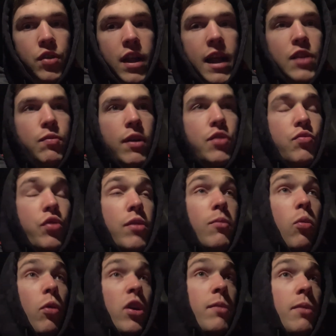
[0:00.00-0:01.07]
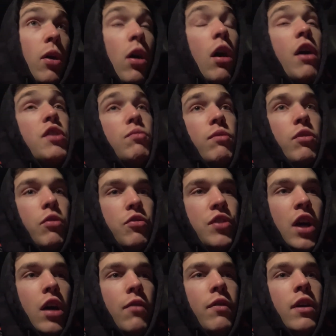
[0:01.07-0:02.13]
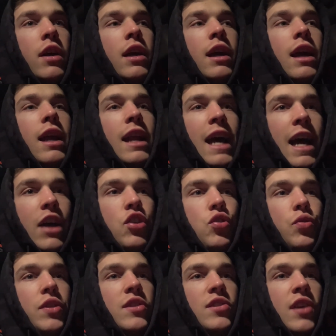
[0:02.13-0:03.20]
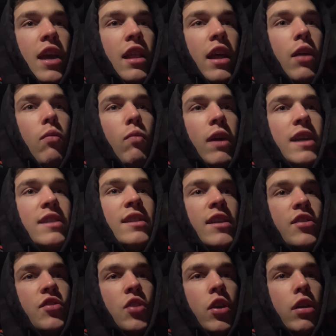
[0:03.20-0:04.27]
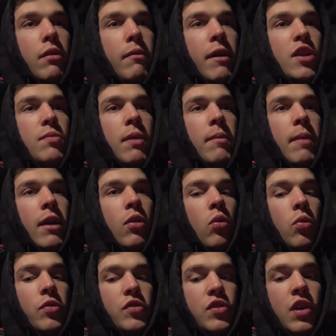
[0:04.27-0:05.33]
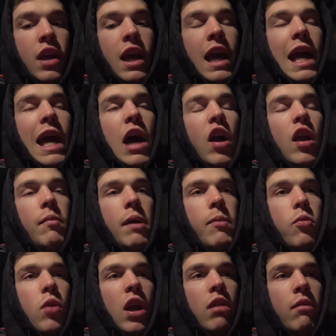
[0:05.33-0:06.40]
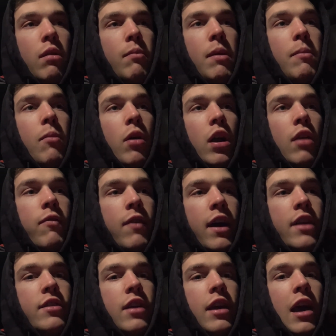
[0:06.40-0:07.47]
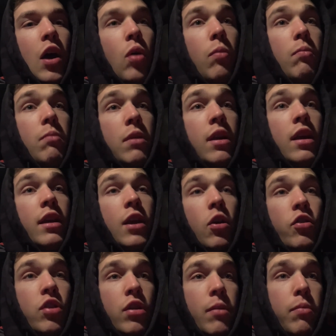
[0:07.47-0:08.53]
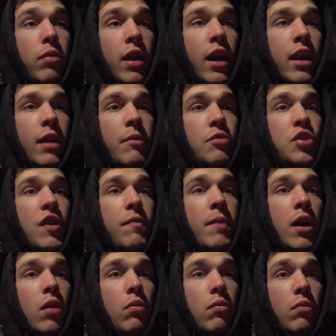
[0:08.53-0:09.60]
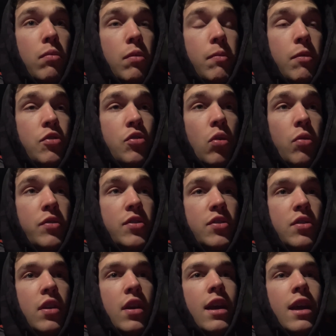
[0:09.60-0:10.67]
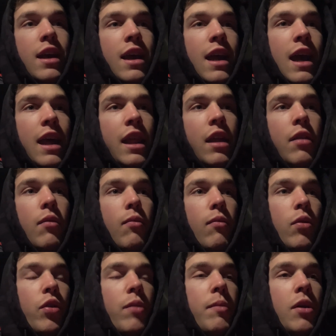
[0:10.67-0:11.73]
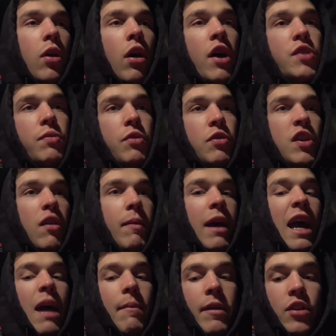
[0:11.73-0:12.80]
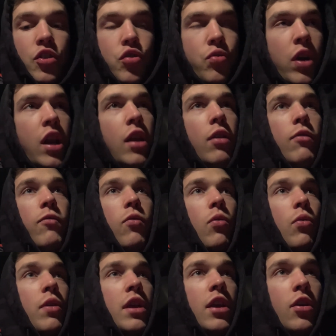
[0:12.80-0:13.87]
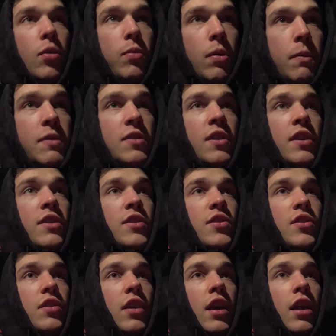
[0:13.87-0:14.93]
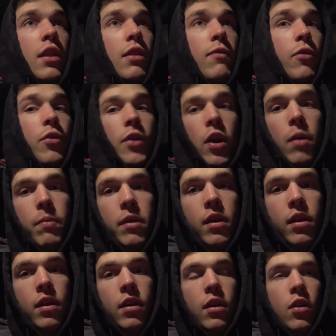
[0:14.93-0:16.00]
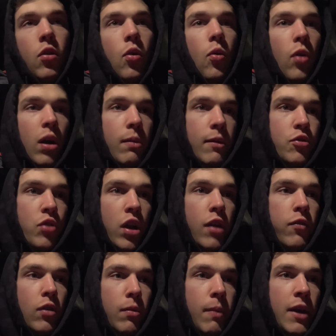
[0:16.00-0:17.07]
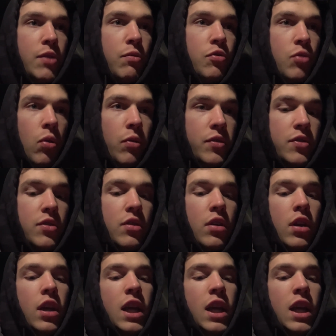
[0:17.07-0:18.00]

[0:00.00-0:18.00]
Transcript: So that's why it's really important to be honest with yourself and actually say like, what is necessary to reach my goals? How can my programming be modified to help me adhere to the plan and achieve better results? And then really being honest with yourself about, am I just training for ego purposes and for therapy? Or am I training for the best results?